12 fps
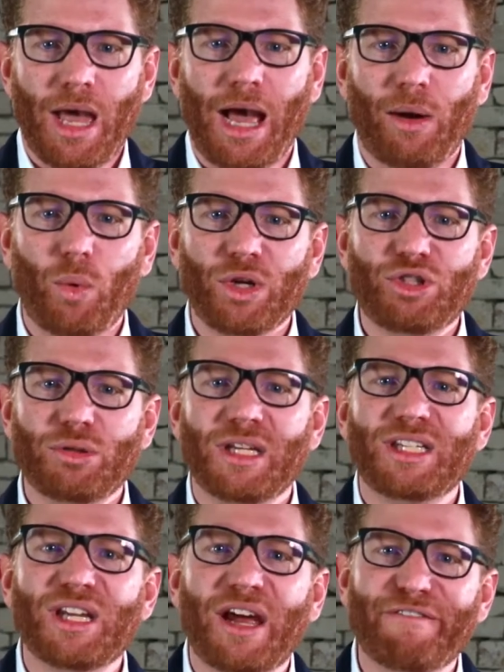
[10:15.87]
I want you
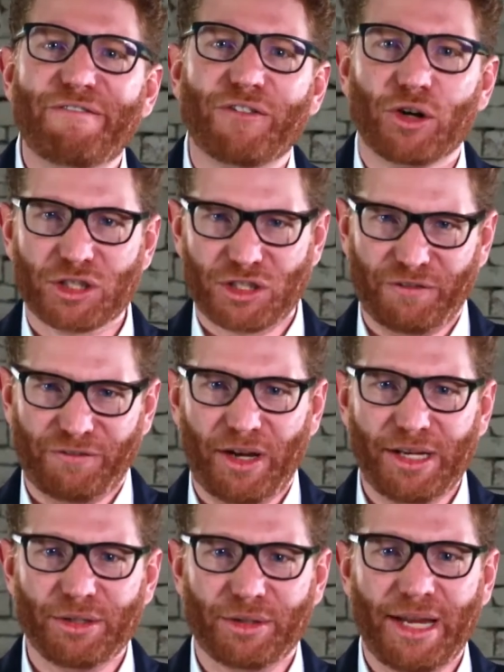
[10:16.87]
to
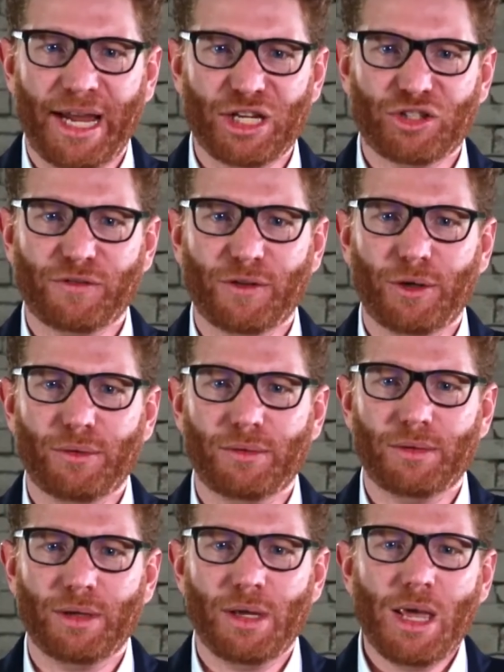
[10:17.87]
diversify your cash flow.
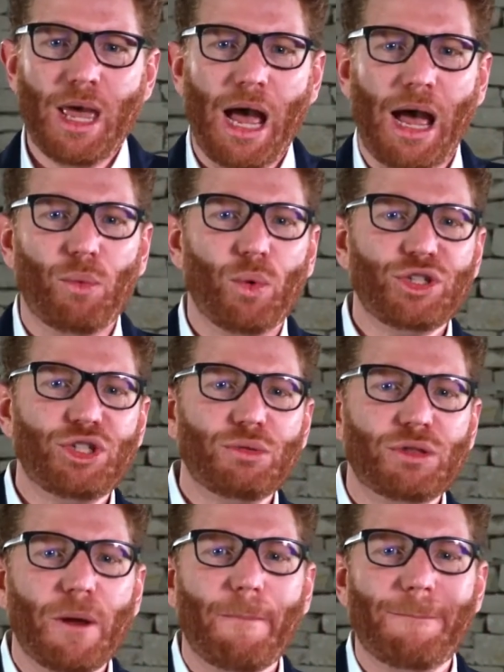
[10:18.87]
I want you
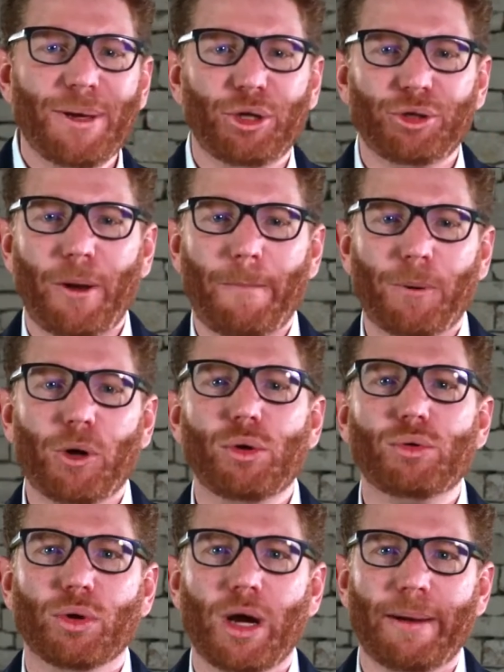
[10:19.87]
to build a
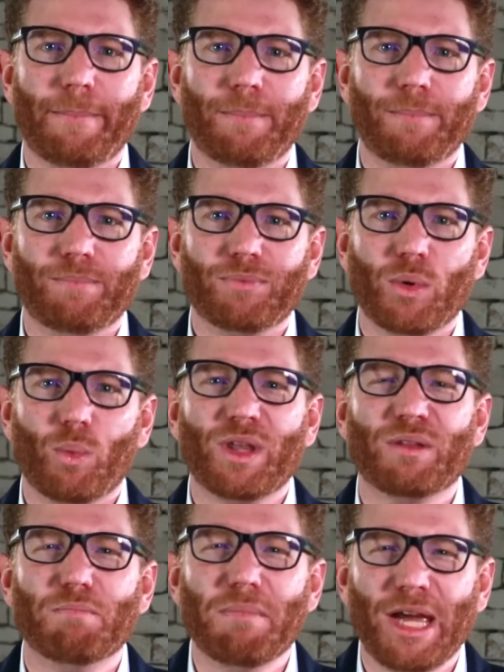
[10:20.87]
program
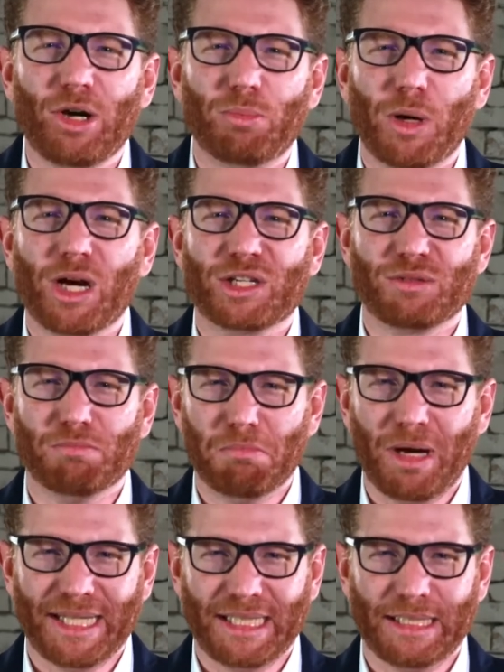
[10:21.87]
with mailbox
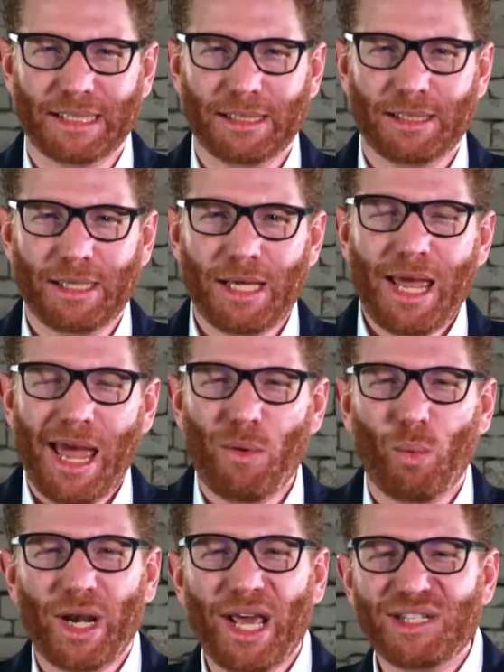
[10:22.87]
money. And
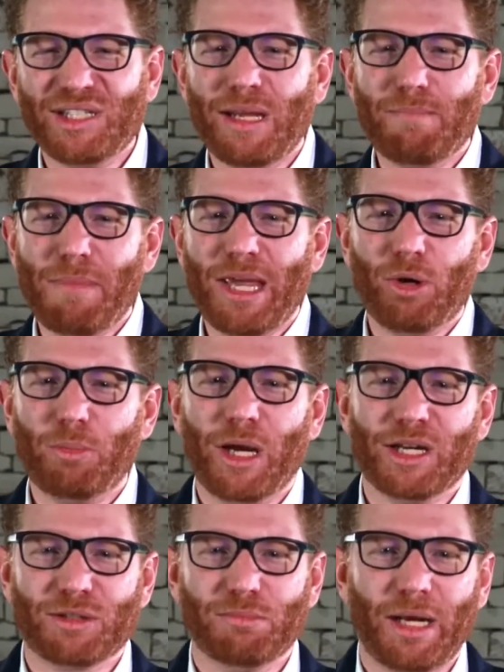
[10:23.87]
when I say
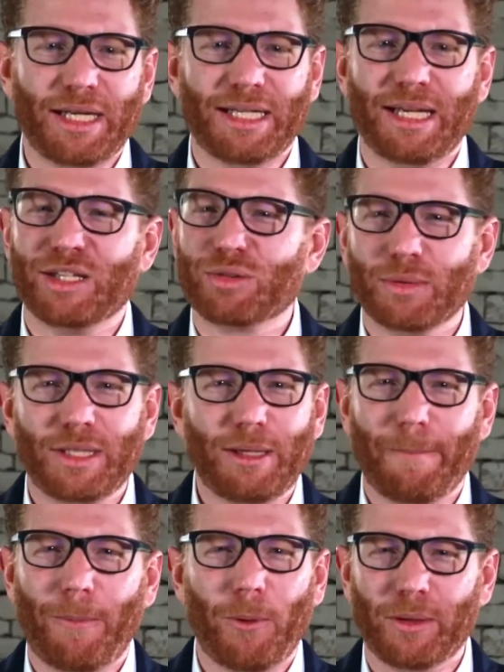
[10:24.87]
mailbox money, it's really
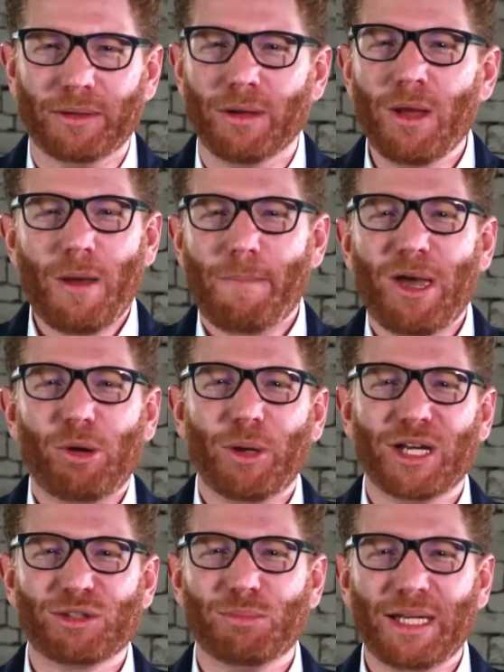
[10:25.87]
important.
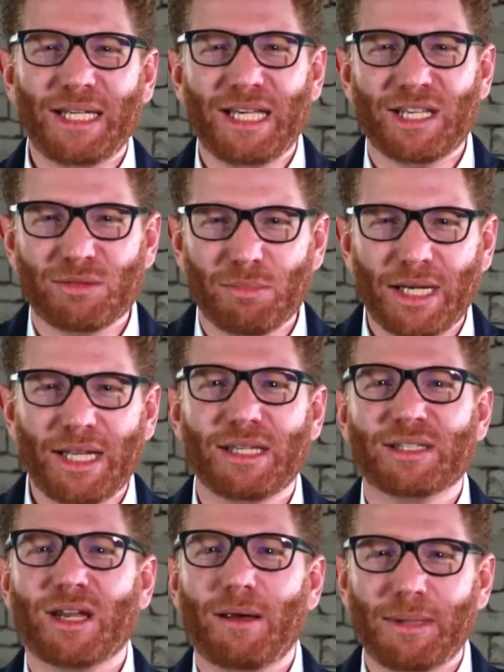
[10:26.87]
Mailbox money is money
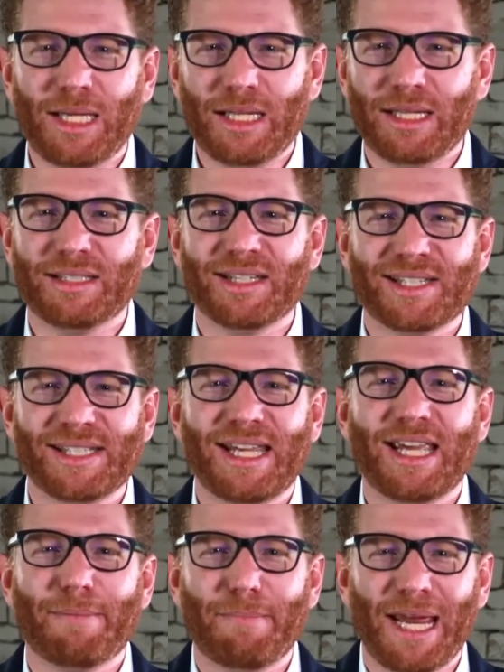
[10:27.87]
that's coming in that doesn't
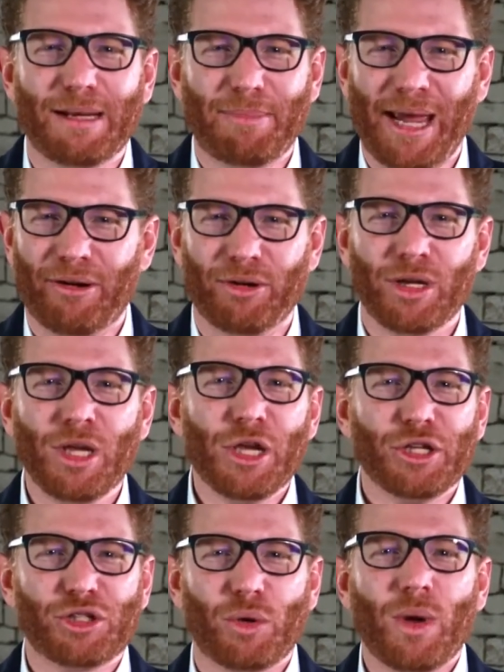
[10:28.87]
take manpower.
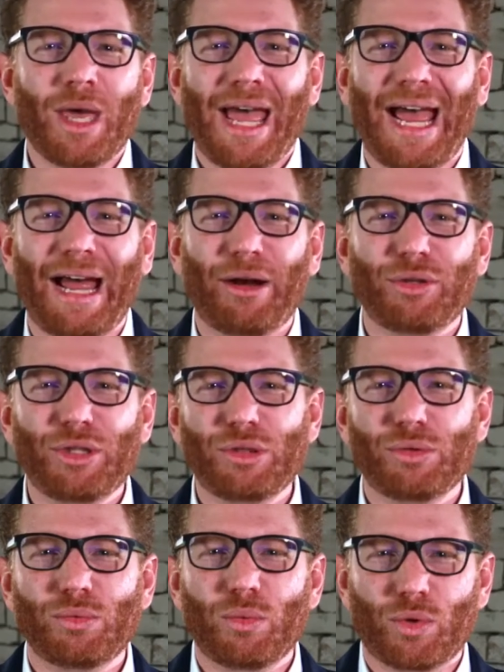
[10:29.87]
So how do
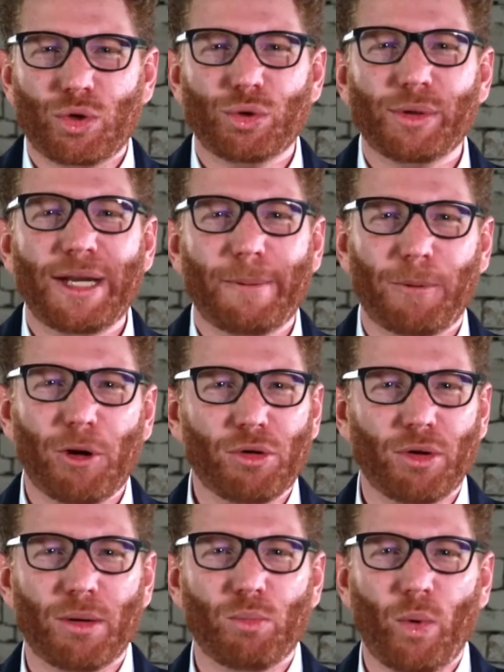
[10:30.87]
you create a
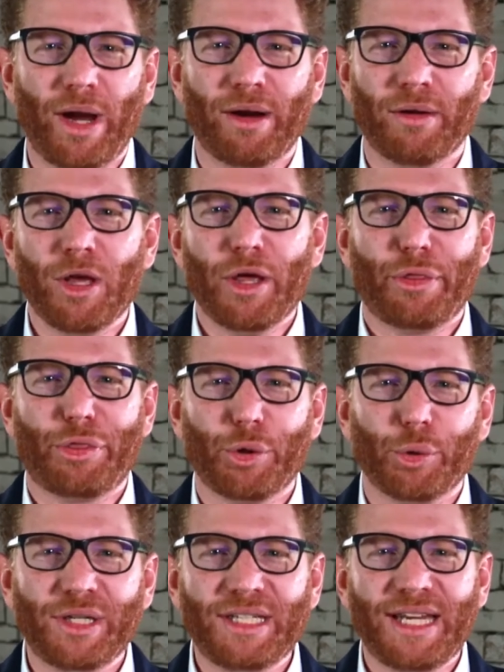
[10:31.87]
program where
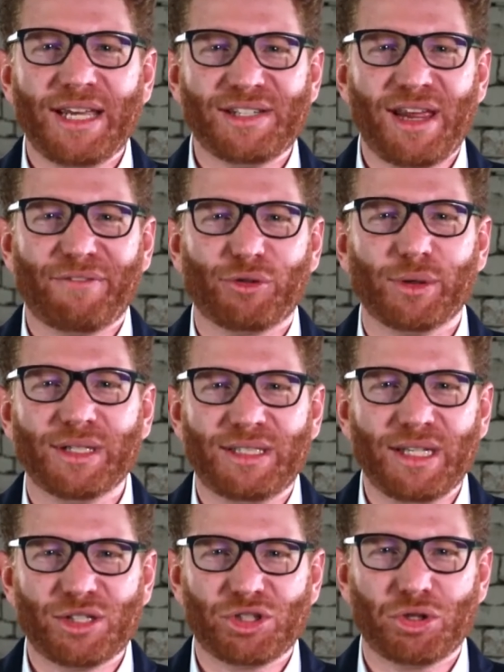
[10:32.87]
30 days after a
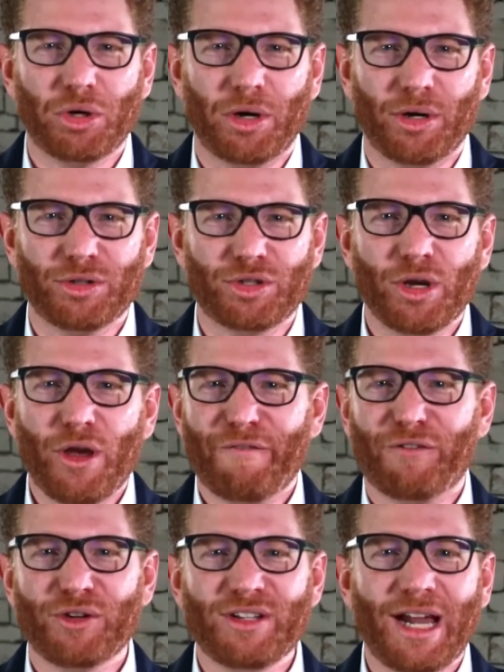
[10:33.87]
discharge,
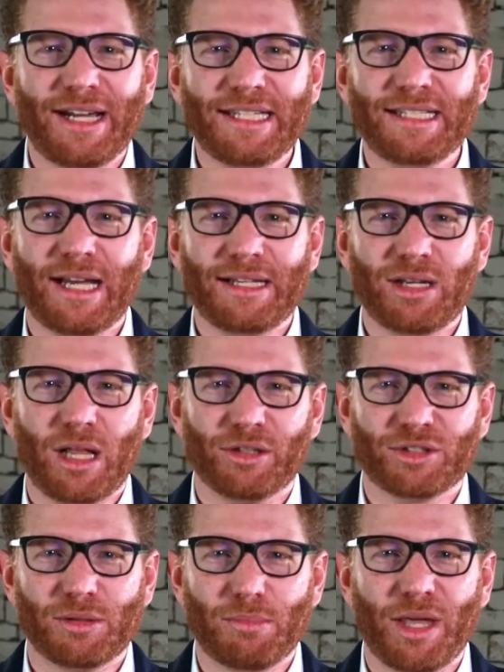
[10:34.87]
for
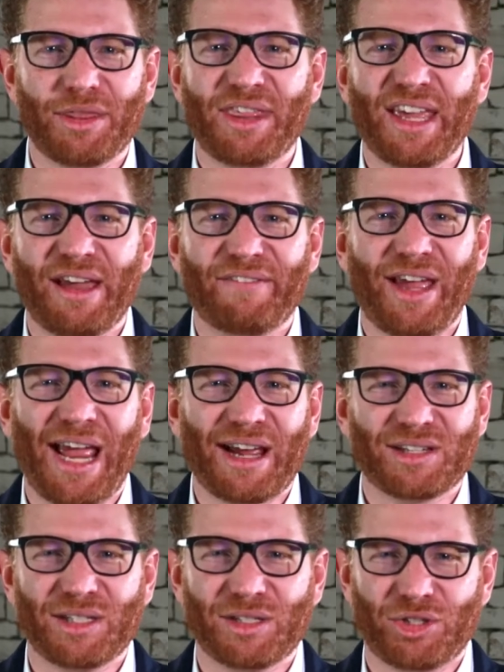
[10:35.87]
$99 a month, they have
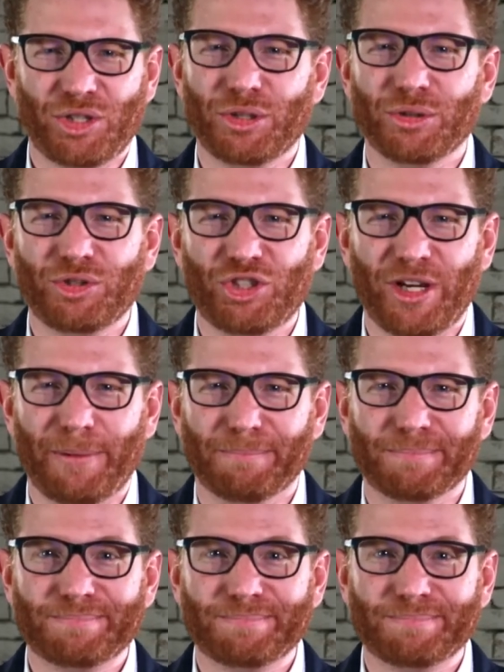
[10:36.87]
access to your gym,